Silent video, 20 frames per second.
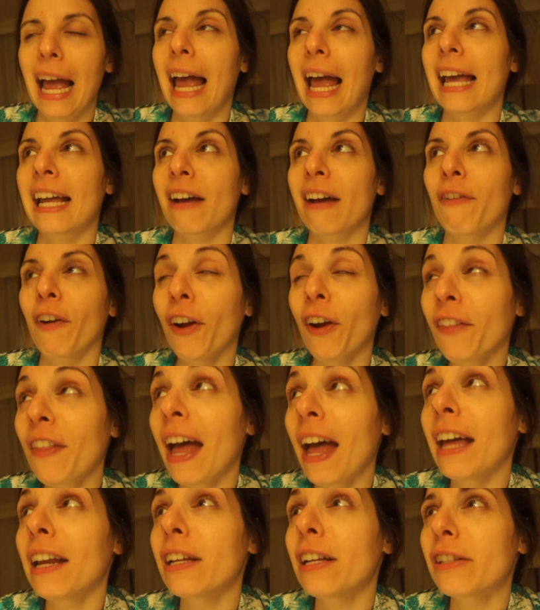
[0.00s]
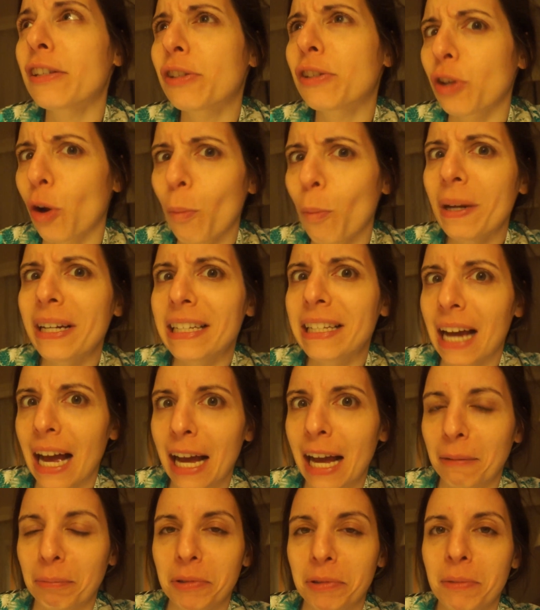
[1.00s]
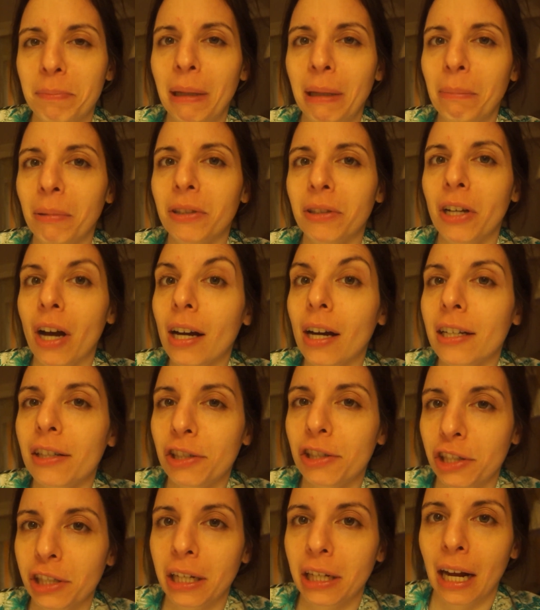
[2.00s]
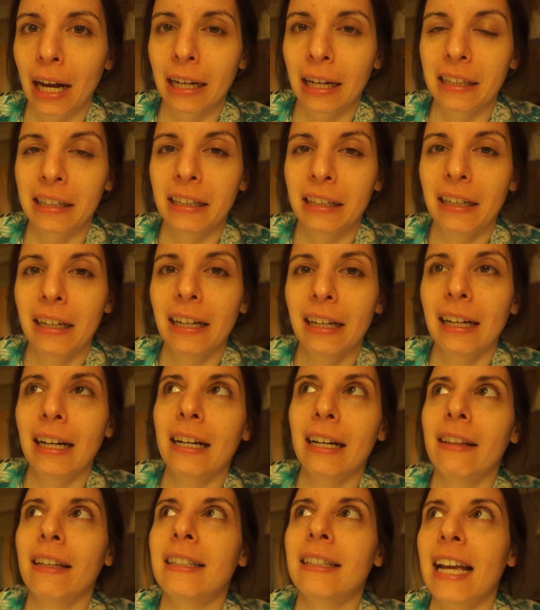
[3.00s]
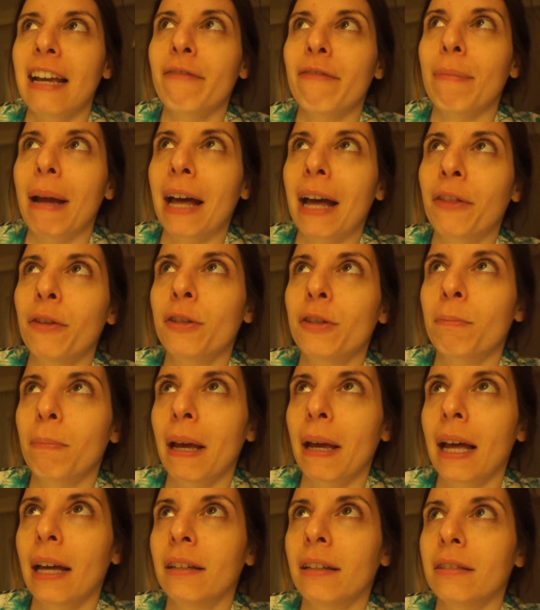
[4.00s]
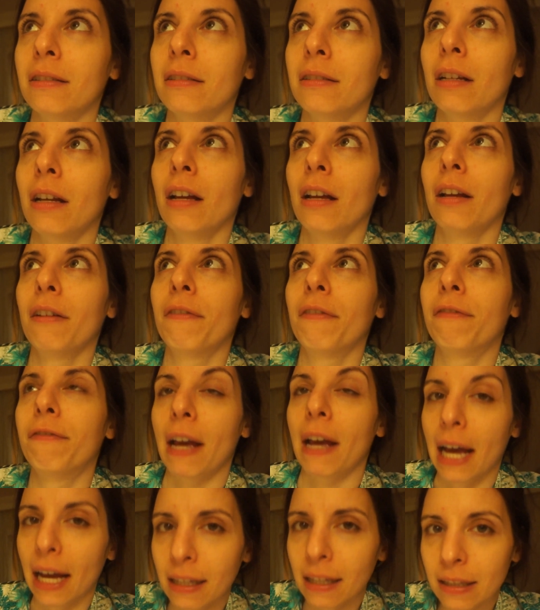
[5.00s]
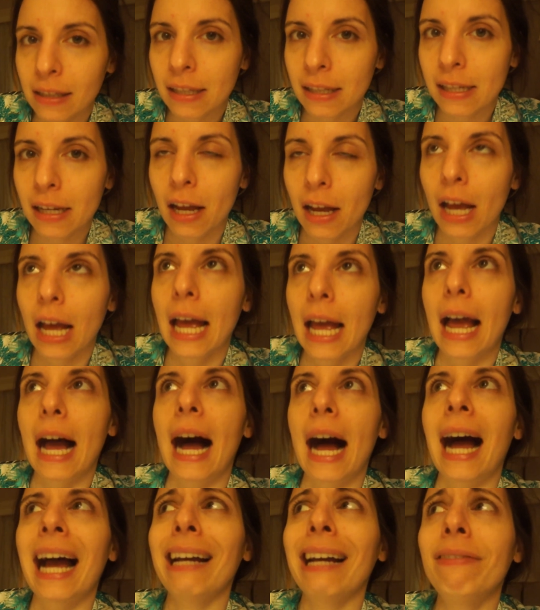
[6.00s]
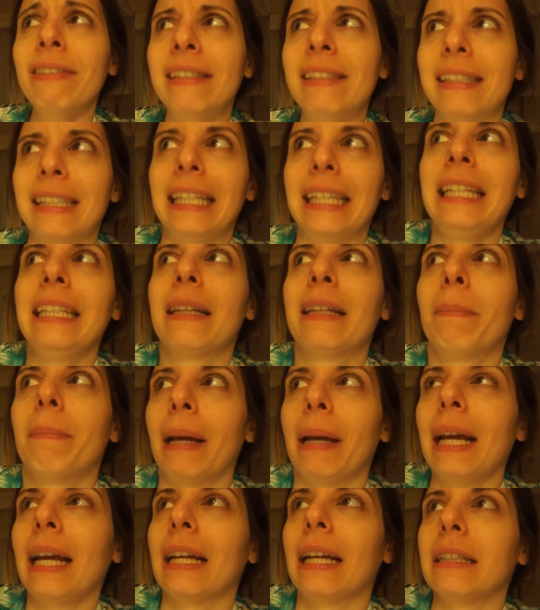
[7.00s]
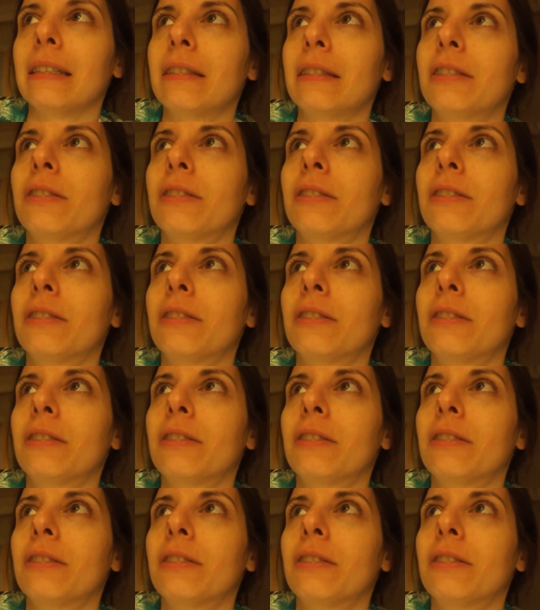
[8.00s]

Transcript: And I've heard that so many times, people talking shit on the Dave Matthews Band fans. I've seen the band